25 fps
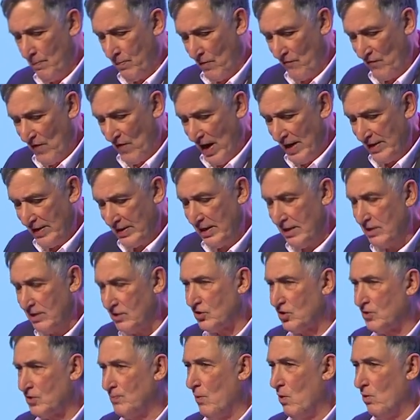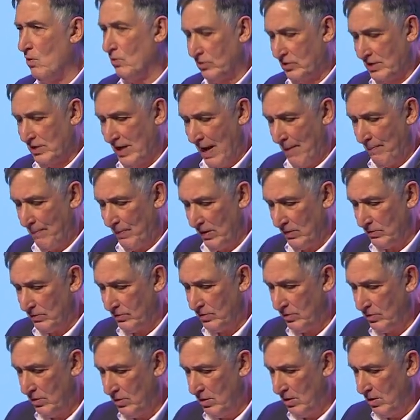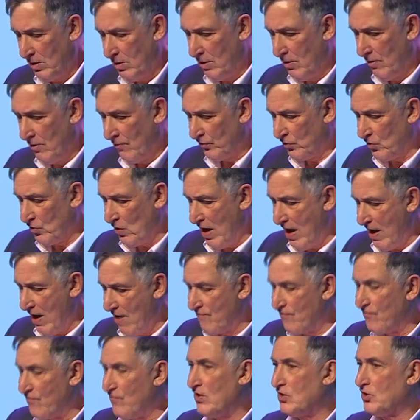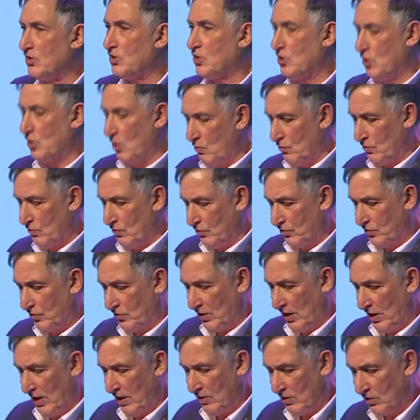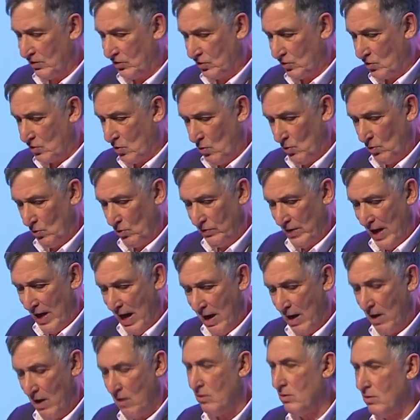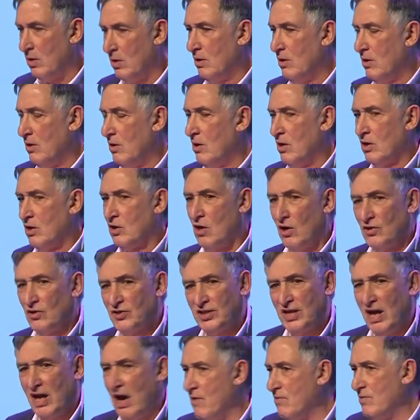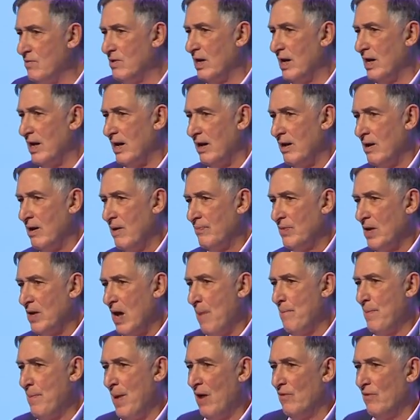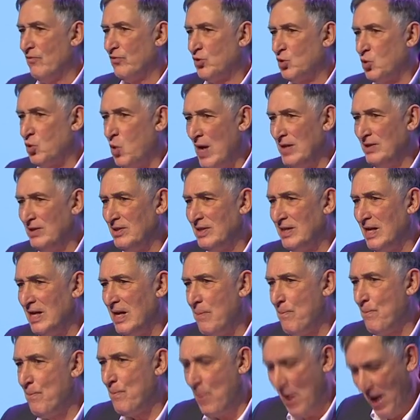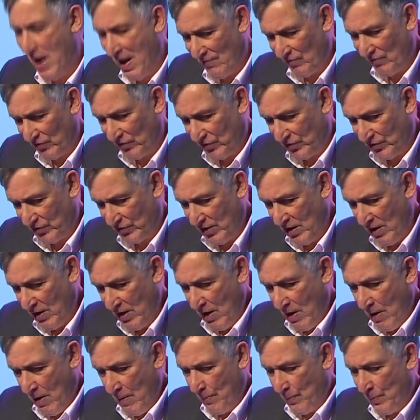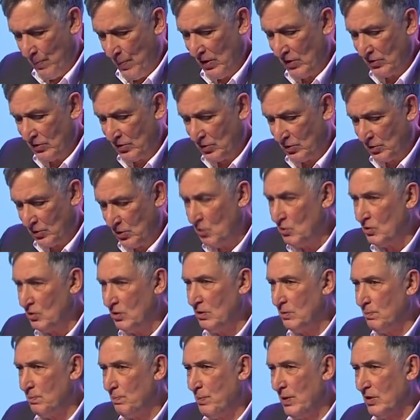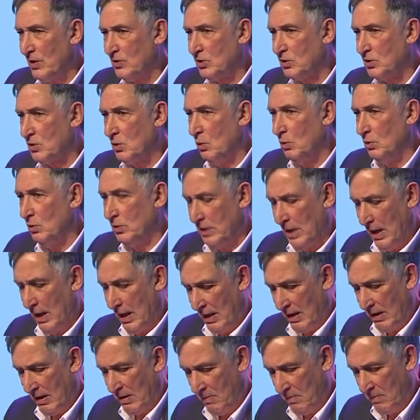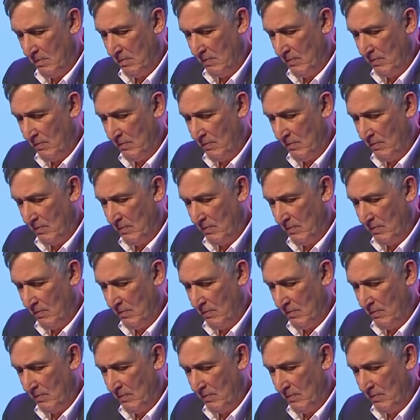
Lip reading: providing a small tablet to every student in the school now costs only about 20 pence per student per school day.